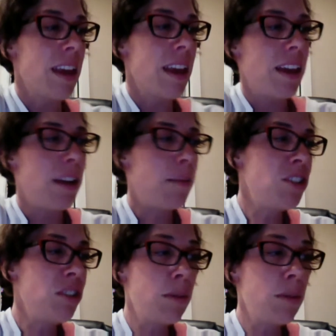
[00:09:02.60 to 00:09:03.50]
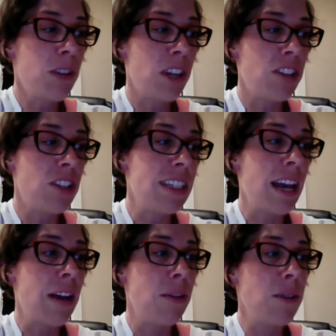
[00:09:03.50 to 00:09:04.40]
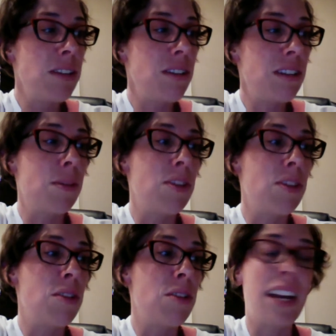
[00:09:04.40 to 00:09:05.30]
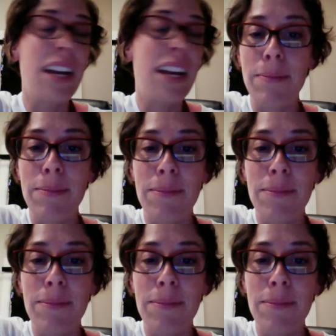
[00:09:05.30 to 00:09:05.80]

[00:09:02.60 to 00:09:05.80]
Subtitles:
Number 2 objection is, how do I do this with no time?